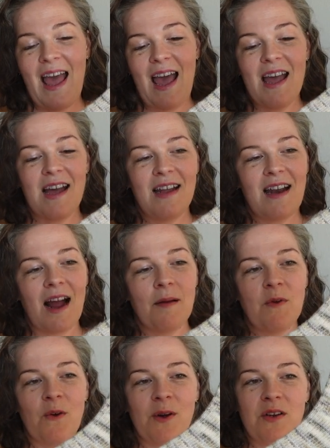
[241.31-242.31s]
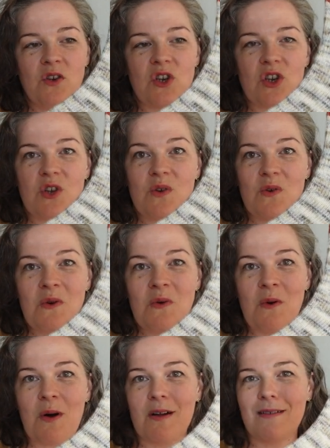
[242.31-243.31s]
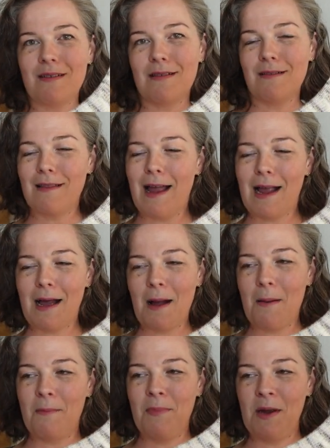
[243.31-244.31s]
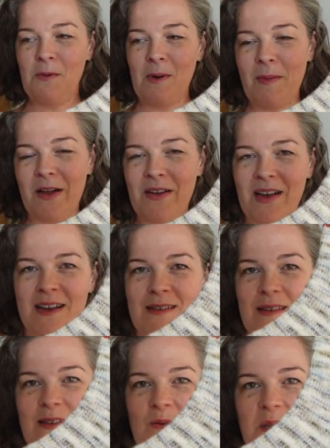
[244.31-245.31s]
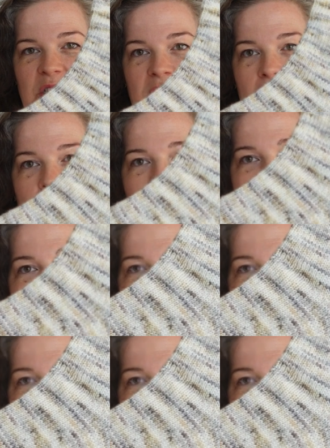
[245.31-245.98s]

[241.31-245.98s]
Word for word: And I'm going to like be rebellious and switch it up and